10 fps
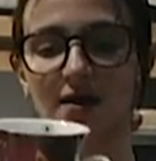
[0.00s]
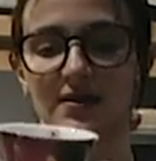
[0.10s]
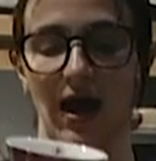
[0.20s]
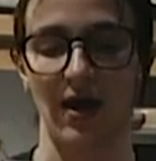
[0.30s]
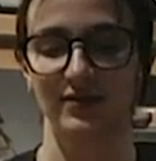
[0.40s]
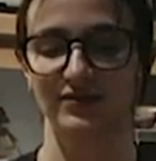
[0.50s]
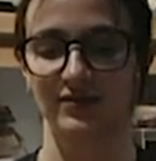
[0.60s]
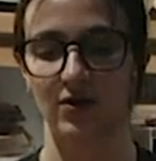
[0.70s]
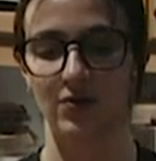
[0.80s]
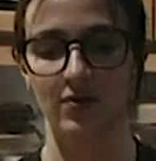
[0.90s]
Yeah,
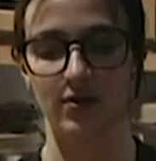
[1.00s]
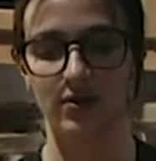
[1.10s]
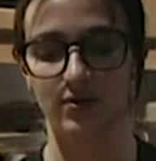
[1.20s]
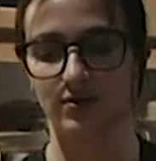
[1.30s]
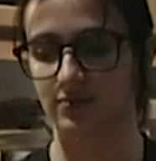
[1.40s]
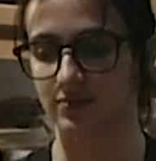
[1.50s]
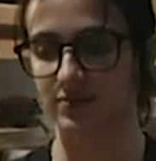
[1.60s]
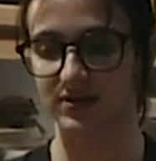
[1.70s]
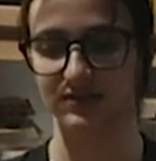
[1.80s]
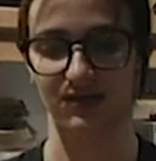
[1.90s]
so
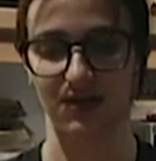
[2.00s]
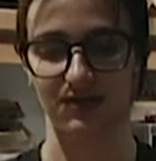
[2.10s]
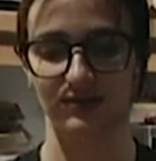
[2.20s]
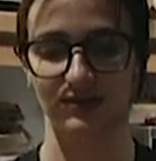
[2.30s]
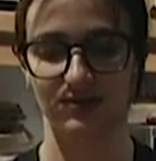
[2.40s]
these are nice.